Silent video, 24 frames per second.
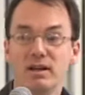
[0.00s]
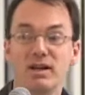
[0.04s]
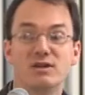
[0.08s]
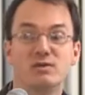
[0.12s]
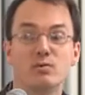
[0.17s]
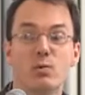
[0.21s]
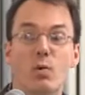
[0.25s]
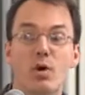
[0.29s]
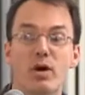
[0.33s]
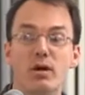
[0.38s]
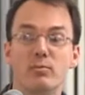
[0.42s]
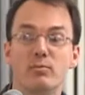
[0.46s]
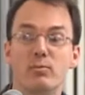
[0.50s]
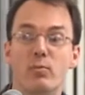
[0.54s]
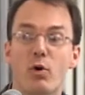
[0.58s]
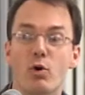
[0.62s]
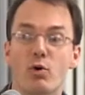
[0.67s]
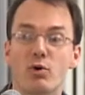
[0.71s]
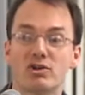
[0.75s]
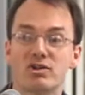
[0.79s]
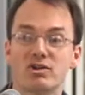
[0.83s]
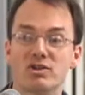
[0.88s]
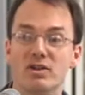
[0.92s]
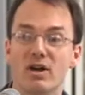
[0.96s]
It's one
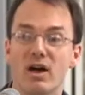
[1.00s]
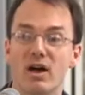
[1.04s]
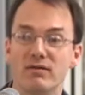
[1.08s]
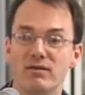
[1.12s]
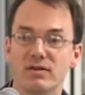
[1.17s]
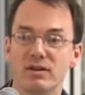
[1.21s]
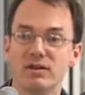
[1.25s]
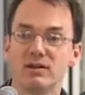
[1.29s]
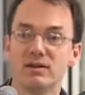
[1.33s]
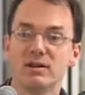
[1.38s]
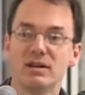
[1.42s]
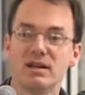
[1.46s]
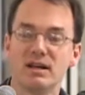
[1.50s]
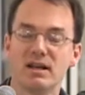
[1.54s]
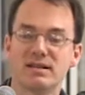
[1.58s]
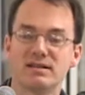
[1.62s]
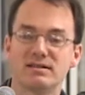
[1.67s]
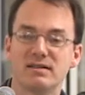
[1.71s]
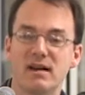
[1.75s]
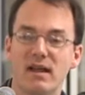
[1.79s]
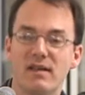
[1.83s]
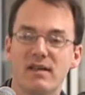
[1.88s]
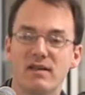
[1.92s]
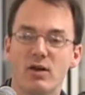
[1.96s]
portion of it.
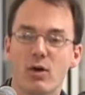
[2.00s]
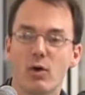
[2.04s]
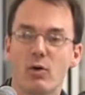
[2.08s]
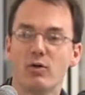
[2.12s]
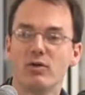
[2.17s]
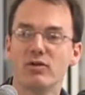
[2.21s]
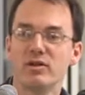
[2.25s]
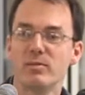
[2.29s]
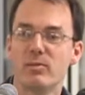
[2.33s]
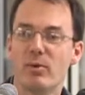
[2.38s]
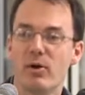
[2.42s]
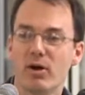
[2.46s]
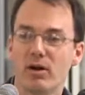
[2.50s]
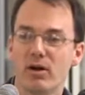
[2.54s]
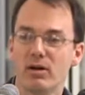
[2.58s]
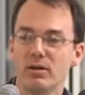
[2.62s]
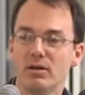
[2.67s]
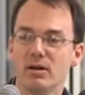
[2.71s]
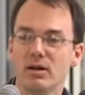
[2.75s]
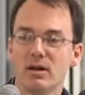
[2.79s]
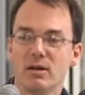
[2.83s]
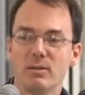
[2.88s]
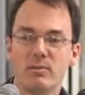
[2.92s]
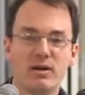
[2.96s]
It's not the only
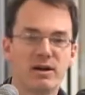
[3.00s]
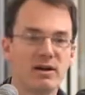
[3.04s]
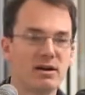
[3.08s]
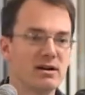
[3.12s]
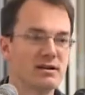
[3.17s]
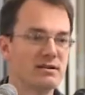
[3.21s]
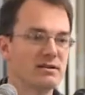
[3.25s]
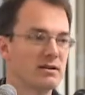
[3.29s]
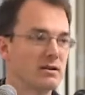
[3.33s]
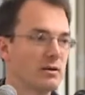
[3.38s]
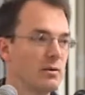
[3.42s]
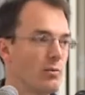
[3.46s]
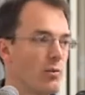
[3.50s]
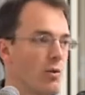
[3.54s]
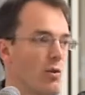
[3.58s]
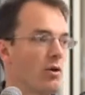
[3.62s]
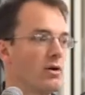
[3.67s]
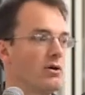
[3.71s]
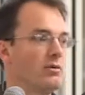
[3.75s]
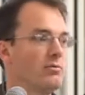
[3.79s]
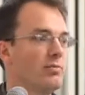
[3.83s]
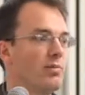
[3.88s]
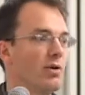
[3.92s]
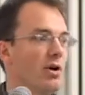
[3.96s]
part, but it is an
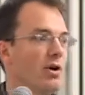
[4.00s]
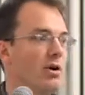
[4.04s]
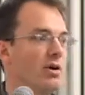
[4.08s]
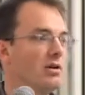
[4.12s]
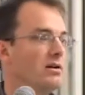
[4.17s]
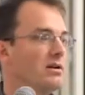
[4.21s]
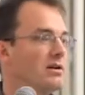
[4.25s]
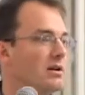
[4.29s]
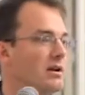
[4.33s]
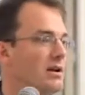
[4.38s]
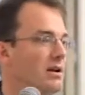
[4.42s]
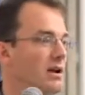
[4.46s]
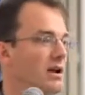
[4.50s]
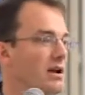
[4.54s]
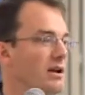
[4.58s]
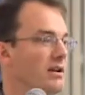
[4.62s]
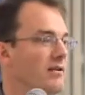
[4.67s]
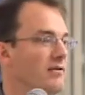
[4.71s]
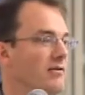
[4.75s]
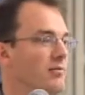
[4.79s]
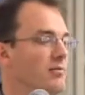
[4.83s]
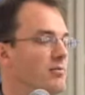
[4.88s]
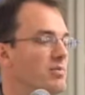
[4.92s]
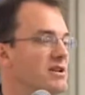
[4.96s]
important part. And
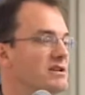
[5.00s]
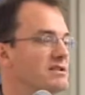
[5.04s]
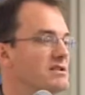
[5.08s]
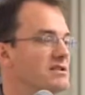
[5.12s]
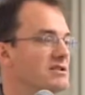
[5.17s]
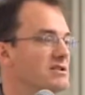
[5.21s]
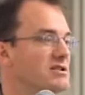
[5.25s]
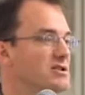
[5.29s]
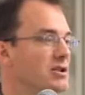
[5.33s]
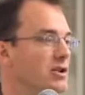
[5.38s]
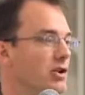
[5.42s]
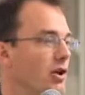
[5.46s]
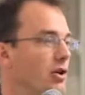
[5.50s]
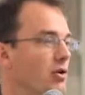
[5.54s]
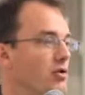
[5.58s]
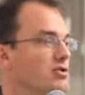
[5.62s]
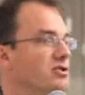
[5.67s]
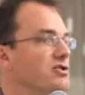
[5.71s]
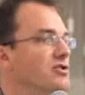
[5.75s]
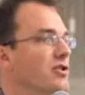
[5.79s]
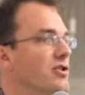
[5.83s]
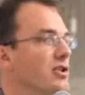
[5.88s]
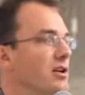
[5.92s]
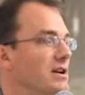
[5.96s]
if businesses
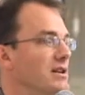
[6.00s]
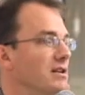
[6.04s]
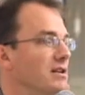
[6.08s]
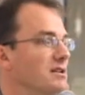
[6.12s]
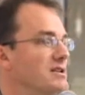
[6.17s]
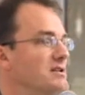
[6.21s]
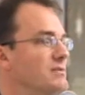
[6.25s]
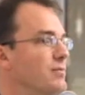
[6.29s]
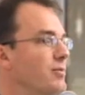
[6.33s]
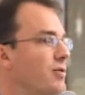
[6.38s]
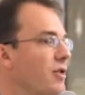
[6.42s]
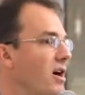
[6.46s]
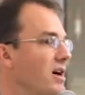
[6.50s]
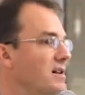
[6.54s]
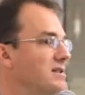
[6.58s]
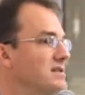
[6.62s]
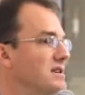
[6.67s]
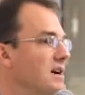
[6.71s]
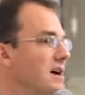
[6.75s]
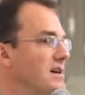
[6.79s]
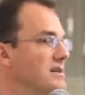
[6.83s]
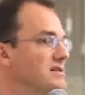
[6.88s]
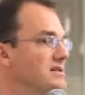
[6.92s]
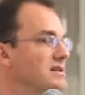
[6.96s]
close during this
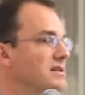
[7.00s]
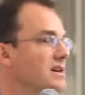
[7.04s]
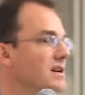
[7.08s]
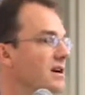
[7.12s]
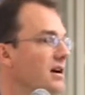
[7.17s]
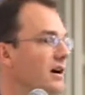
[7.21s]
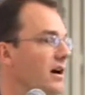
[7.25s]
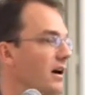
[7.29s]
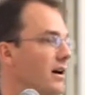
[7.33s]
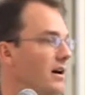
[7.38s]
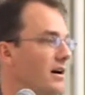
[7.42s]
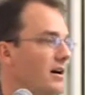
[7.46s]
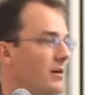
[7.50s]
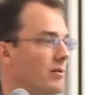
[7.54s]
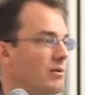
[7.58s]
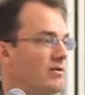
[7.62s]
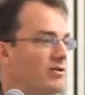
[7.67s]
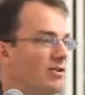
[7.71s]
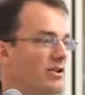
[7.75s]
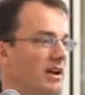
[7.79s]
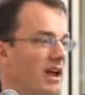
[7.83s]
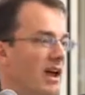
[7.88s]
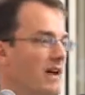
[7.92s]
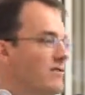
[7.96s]
process, we
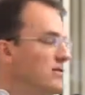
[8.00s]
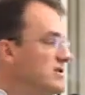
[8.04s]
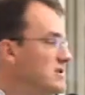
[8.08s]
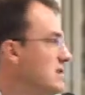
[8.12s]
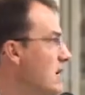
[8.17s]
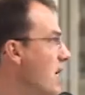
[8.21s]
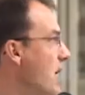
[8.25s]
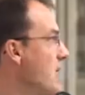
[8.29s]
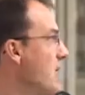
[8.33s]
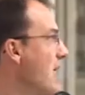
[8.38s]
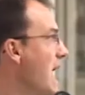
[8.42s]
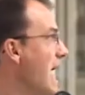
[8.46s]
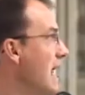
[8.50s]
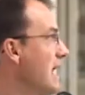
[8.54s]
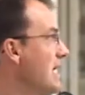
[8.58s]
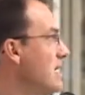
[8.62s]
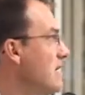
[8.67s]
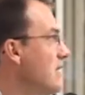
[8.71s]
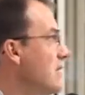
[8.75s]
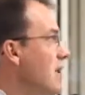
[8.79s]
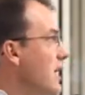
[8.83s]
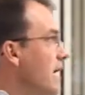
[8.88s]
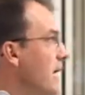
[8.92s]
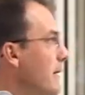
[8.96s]
really haven't done
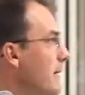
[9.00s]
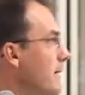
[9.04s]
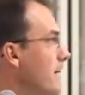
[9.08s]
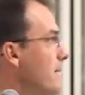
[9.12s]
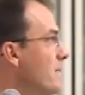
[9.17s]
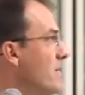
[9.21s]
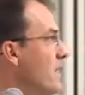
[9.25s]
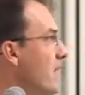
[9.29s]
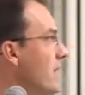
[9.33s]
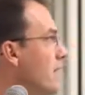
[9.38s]
anything.